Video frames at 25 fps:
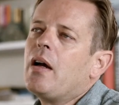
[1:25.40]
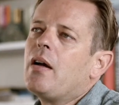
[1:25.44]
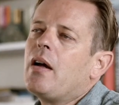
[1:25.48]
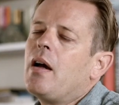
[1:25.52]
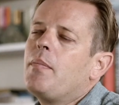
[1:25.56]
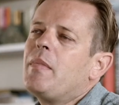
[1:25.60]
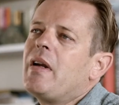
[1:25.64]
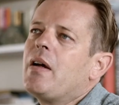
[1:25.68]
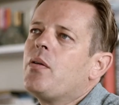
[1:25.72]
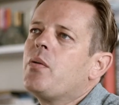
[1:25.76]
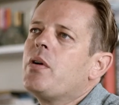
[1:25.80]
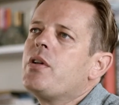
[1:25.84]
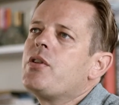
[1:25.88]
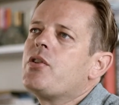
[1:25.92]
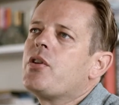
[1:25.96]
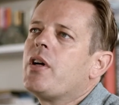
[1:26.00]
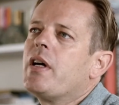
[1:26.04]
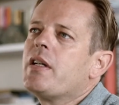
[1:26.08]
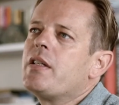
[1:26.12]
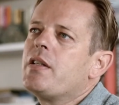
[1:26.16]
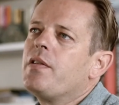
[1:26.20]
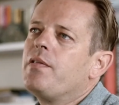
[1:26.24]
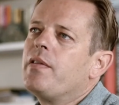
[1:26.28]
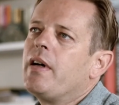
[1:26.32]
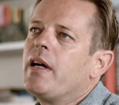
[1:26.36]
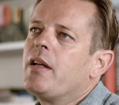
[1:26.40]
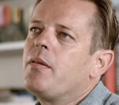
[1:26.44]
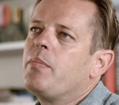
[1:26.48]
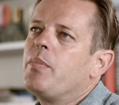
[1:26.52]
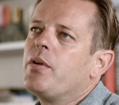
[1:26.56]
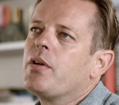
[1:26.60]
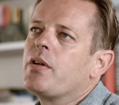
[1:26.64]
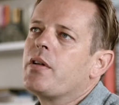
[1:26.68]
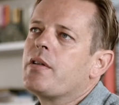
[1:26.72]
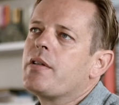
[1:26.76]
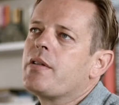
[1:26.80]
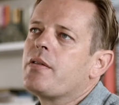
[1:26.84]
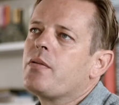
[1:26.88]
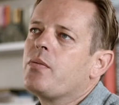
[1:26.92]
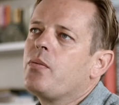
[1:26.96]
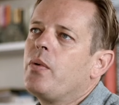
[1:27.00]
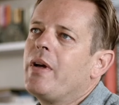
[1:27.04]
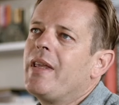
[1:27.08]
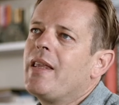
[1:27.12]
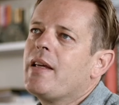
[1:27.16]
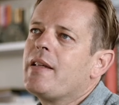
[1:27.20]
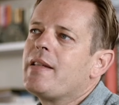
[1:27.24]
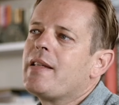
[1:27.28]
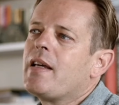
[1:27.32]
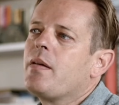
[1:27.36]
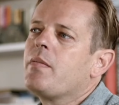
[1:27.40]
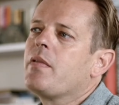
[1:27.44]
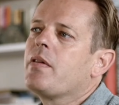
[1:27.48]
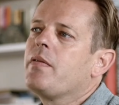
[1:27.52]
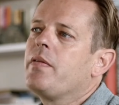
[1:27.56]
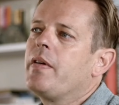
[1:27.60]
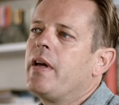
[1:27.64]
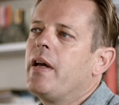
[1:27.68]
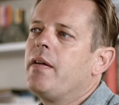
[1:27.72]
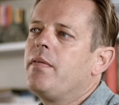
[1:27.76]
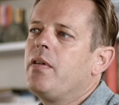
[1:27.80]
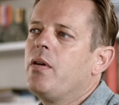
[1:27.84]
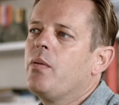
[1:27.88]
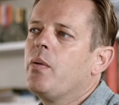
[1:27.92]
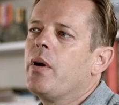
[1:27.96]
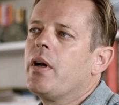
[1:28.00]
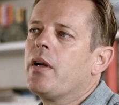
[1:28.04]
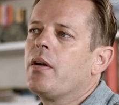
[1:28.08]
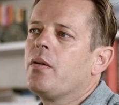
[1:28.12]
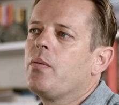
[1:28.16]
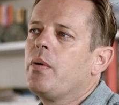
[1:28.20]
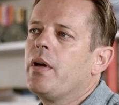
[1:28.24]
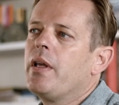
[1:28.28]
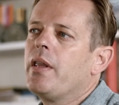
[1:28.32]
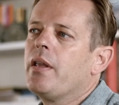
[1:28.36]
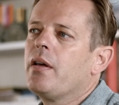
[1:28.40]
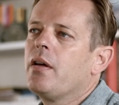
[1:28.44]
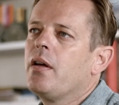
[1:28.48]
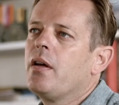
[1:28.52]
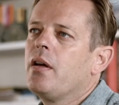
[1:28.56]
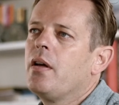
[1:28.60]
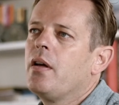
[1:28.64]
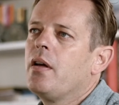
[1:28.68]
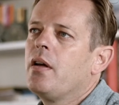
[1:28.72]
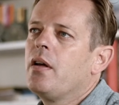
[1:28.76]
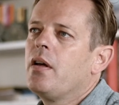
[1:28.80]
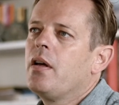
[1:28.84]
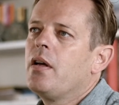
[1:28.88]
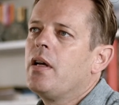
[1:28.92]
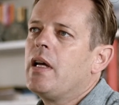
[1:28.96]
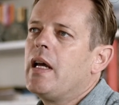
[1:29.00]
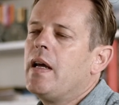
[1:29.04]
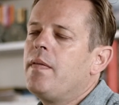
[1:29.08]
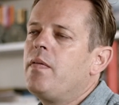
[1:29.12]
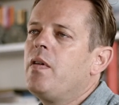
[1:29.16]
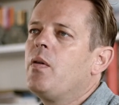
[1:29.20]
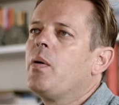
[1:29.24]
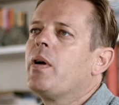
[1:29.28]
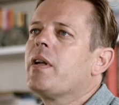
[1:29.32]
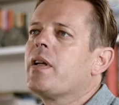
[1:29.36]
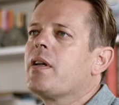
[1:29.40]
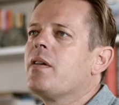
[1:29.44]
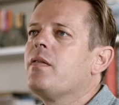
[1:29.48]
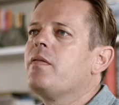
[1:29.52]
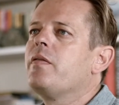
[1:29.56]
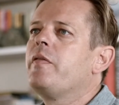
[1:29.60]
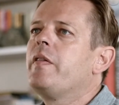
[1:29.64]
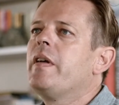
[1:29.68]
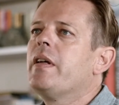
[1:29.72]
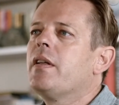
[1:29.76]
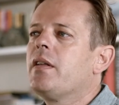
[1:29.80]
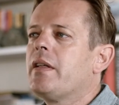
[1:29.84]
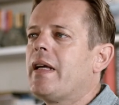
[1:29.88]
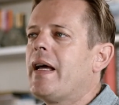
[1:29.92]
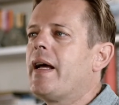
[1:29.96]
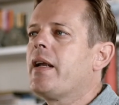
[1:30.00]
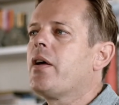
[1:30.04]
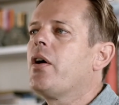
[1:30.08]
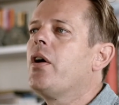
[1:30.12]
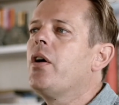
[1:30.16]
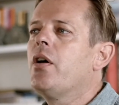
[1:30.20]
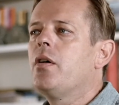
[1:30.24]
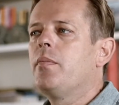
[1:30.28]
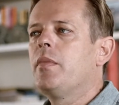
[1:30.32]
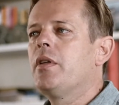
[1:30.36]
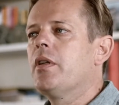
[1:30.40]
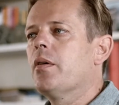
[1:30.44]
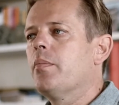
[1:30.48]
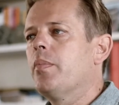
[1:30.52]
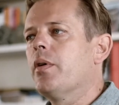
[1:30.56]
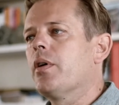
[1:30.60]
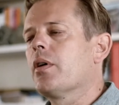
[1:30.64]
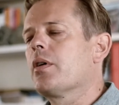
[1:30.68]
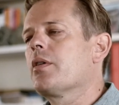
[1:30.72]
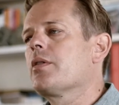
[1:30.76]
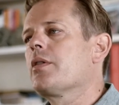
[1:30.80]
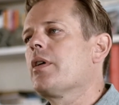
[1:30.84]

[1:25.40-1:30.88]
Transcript: always try to write books where there's something for everyone, where everyone can feel at home in the book.